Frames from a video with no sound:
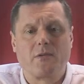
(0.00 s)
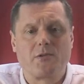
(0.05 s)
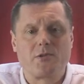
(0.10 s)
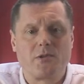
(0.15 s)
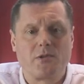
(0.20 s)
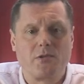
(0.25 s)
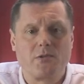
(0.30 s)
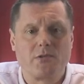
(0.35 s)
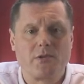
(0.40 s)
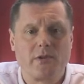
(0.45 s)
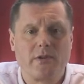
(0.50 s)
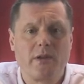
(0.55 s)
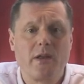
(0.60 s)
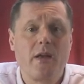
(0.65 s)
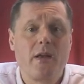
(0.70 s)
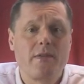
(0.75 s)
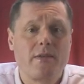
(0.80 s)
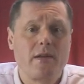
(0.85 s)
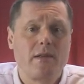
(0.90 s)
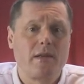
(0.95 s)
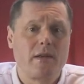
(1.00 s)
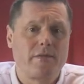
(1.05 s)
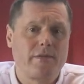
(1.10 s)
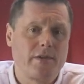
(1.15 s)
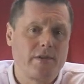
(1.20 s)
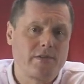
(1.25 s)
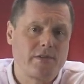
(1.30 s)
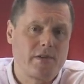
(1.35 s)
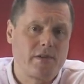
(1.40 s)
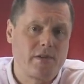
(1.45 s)
your children the
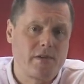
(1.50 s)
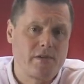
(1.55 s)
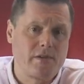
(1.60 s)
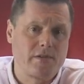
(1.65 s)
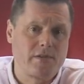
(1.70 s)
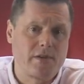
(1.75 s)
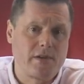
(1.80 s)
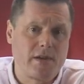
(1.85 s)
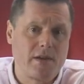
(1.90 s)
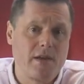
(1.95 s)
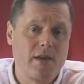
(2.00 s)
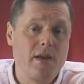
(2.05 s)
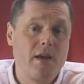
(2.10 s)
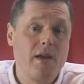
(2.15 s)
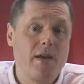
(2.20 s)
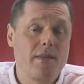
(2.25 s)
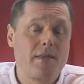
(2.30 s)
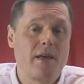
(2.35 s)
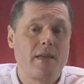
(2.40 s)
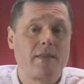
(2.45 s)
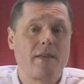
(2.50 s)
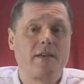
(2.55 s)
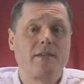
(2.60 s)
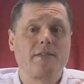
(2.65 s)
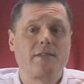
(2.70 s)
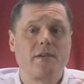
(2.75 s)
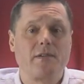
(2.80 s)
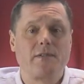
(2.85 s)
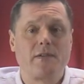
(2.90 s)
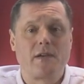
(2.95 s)
loving security that they
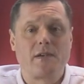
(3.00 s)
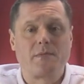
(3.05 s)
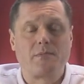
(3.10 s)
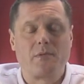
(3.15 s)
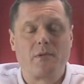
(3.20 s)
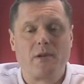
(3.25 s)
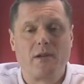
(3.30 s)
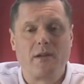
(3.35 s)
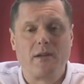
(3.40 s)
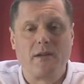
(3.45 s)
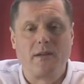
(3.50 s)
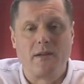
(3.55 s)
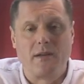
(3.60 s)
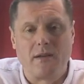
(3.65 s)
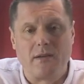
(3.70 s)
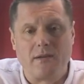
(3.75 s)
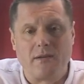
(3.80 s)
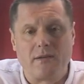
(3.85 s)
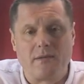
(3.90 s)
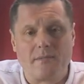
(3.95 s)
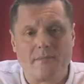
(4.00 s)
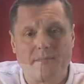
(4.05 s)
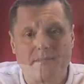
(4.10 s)
so desperately need.